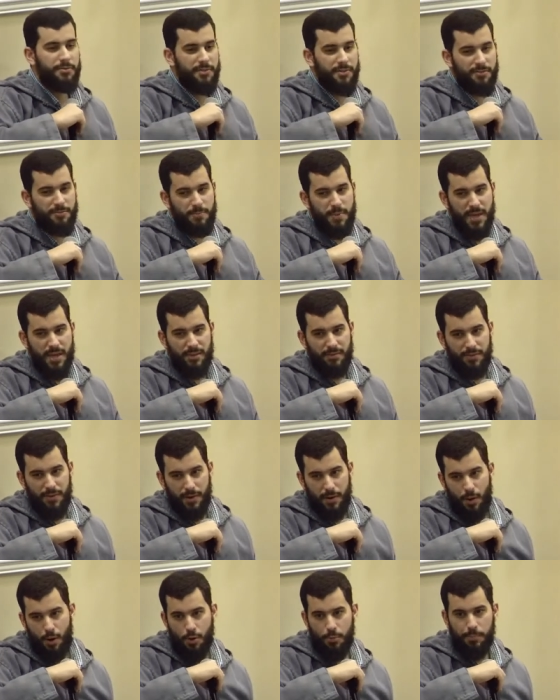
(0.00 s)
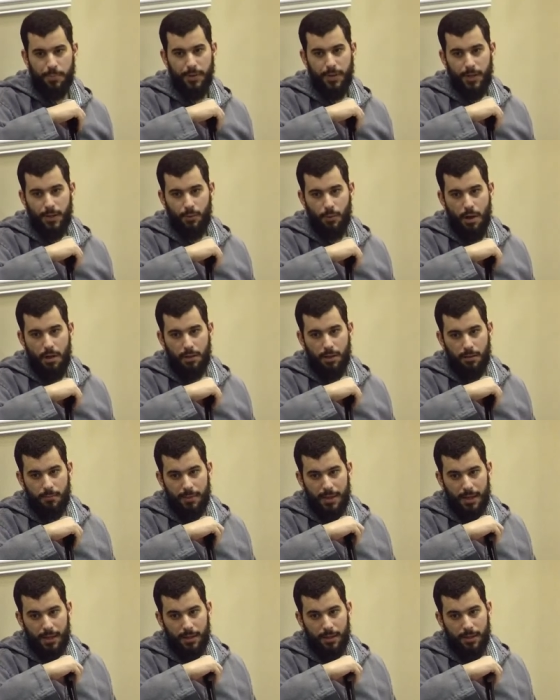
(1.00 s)
of, of being very open and
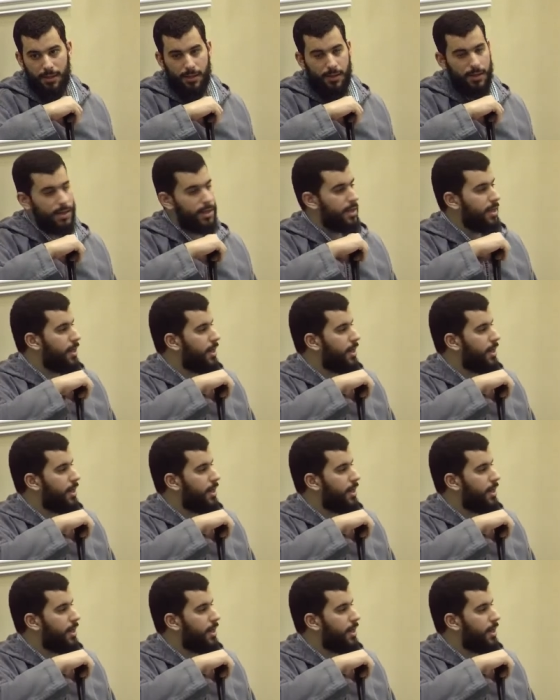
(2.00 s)
welcoming.